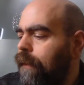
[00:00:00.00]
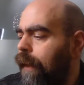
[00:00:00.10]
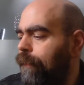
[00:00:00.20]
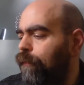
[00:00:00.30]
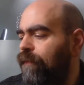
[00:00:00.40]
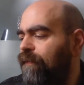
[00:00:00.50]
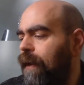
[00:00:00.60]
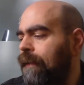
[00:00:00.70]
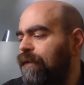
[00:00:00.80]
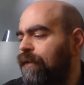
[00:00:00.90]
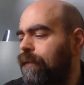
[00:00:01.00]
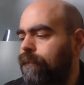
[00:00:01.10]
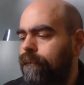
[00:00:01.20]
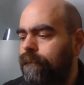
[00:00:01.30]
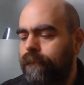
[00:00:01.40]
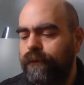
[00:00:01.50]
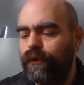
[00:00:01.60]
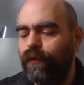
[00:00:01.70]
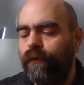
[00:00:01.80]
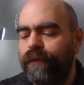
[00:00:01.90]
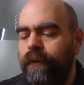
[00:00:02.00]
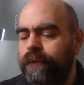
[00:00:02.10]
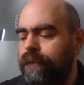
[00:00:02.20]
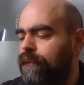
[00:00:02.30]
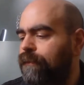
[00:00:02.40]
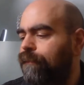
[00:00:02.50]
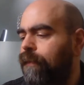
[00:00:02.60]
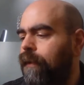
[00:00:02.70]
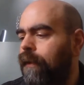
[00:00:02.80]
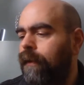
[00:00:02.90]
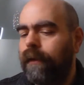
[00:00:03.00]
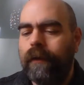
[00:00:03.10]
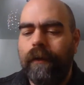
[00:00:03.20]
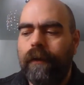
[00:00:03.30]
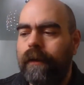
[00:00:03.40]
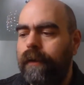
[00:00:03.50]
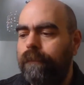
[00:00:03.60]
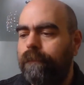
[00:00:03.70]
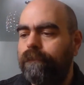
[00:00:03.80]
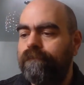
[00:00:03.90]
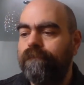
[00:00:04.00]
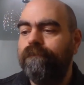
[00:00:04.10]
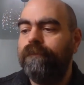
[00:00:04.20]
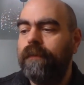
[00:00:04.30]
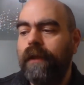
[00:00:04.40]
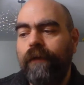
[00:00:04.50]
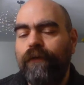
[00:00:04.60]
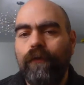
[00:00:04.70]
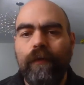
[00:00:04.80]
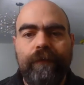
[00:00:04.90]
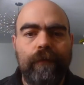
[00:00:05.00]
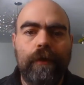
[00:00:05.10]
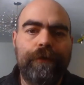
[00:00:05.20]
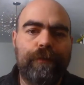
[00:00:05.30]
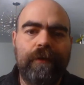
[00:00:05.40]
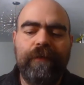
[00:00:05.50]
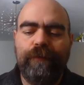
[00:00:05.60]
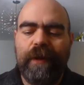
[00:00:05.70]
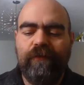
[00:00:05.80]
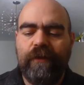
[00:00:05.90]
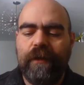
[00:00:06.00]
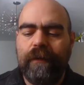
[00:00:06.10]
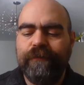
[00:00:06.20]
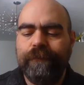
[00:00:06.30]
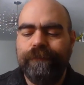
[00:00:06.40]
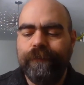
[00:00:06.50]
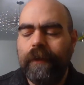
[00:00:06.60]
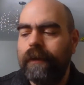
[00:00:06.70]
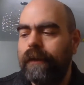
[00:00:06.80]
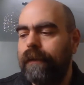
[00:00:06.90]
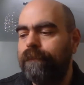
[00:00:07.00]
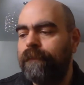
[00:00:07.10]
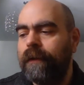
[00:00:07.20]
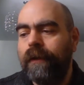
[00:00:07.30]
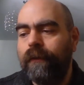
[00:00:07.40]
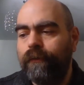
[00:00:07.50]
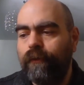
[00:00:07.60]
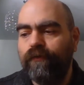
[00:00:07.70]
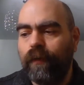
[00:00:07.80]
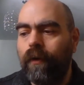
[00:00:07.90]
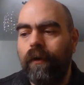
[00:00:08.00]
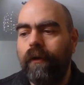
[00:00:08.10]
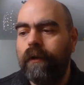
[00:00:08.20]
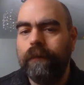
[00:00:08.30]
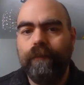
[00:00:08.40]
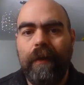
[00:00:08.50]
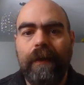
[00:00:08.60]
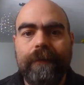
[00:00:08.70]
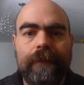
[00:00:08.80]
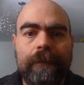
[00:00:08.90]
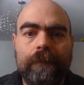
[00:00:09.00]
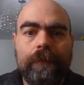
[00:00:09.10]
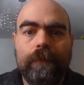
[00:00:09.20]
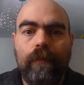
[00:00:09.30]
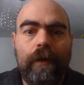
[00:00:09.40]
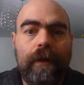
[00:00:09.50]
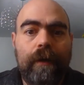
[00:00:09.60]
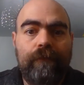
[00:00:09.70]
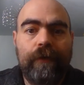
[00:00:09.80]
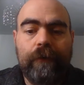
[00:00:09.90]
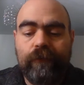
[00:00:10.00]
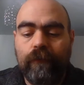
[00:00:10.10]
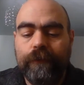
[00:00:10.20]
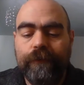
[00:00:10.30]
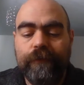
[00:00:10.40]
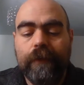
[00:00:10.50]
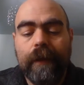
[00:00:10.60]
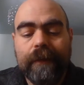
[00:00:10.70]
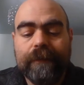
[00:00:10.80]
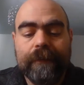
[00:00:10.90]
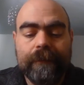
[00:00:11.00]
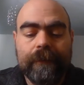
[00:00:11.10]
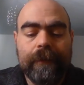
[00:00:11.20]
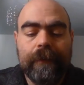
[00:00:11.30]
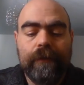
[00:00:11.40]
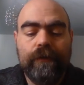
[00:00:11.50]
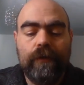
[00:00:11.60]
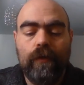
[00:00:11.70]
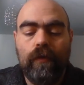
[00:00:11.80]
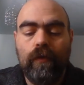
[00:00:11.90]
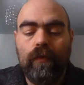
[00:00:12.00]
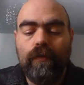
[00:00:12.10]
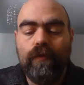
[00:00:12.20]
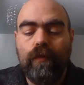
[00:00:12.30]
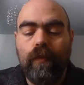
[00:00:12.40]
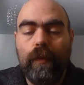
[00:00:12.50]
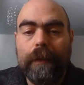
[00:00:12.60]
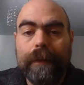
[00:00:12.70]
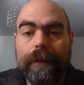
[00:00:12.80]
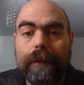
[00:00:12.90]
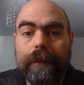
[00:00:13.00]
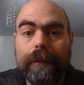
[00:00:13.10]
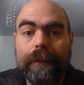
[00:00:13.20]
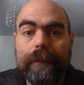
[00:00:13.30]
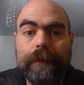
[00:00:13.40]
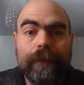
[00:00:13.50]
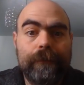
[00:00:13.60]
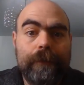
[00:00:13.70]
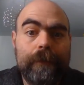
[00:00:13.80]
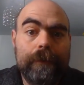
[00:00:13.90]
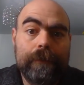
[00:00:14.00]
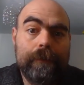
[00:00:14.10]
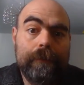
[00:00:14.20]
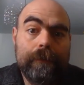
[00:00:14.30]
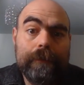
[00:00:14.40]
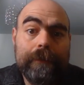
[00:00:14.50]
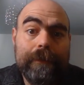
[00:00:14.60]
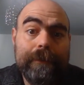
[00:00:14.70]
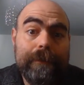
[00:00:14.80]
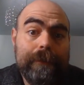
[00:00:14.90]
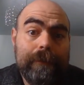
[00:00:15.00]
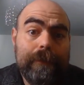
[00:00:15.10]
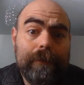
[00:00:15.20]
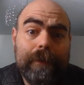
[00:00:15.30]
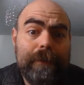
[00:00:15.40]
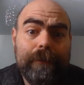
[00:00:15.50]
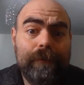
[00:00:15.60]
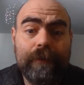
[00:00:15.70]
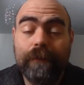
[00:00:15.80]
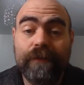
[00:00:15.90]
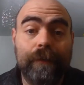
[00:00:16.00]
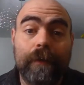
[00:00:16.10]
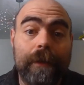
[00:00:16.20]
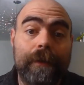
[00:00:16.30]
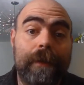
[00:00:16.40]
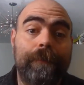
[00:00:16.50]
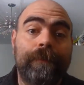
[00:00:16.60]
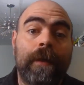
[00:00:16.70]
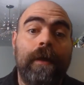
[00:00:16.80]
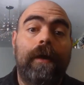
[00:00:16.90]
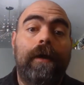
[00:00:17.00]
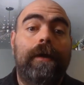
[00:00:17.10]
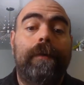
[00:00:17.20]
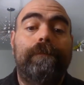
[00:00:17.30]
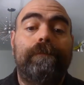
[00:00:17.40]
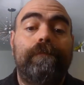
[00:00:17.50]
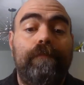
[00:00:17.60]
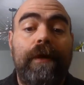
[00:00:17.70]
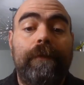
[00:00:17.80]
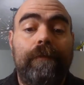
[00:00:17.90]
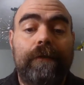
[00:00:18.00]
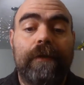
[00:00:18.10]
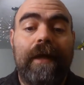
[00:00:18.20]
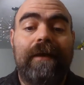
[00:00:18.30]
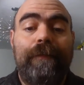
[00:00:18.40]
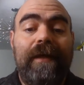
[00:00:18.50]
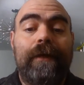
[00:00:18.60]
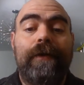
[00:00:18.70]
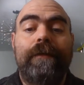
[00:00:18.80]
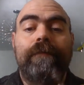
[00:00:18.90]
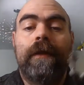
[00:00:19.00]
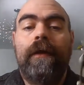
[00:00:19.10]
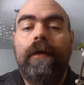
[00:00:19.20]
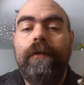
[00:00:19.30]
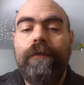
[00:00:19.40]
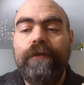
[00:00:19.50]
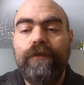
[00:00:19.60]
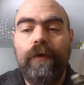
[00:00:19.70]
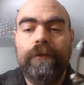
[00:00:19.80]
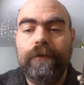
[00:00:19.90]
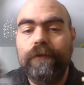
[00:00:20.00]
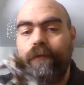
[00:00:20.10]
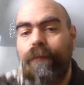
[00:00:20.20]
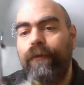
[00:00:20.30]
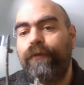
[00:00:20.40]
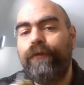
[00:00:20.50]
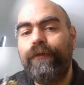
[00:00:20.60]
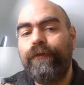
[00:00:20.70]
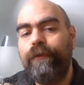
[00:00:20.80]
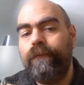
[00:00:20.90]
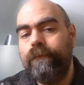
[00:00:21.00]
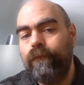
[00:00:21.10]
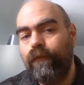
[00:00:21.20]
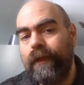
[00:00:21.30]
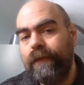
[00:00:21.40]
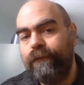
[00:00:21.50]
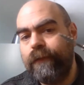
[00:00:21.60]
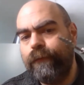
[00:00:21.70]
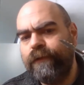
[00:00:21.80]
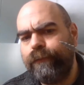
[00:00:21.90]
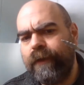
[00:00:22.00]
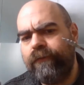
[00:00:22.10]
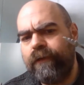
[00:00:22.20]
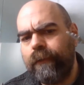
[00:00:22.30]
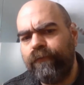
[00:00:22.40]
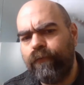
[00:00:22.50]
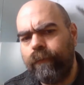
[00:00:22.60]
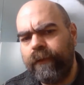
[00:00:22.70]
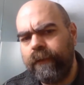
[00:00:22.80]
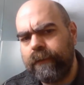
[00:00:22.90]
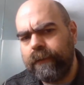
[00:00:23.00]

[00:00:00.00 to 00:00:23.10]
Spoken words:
And then we've got the two Wolfen Hunters. Um, if you look at the previous paint jobs, those were all painted when Confrontation was still extant. So 20 years ago, 19 years ago, 18 years ago, something like that. But there's a lot of them. At any rate, these two hunters were both relatively recent paint jobs for me.